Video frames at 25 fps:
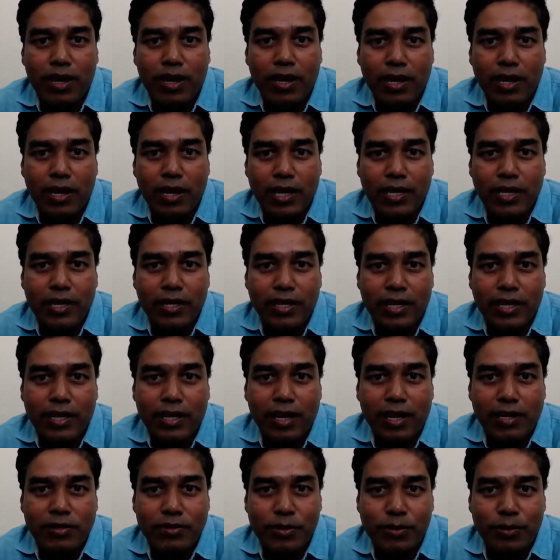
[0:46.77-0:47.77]
But
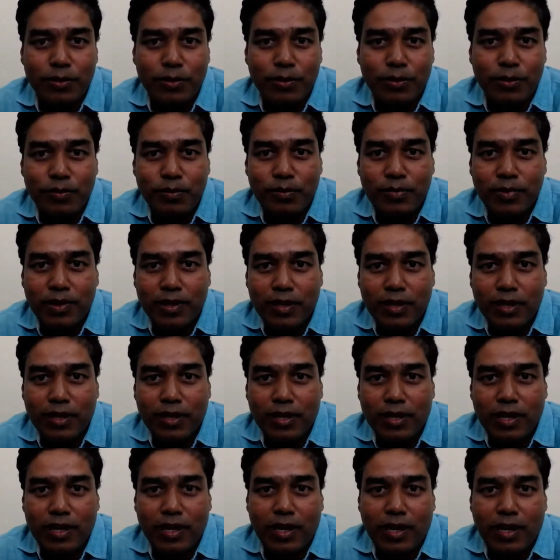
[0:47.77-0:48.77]
nevertheless, I'm
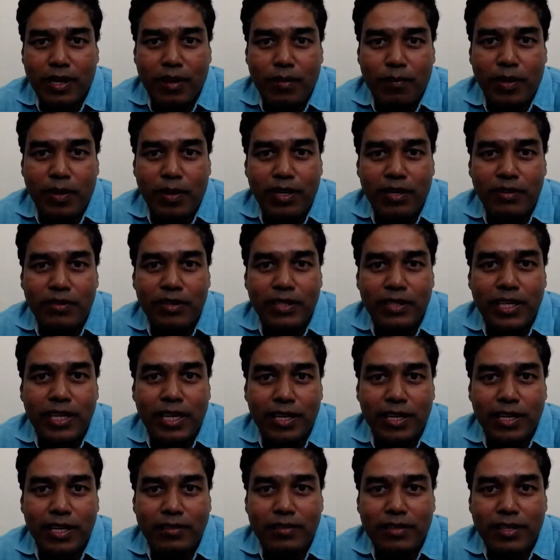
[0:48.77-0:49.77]
happy that I could
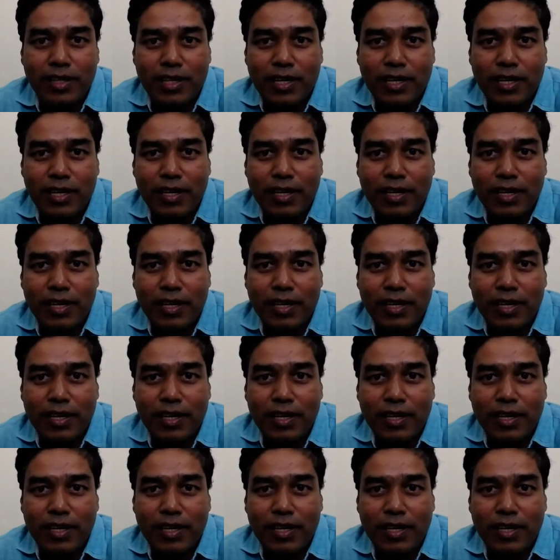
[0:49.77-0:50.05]
at least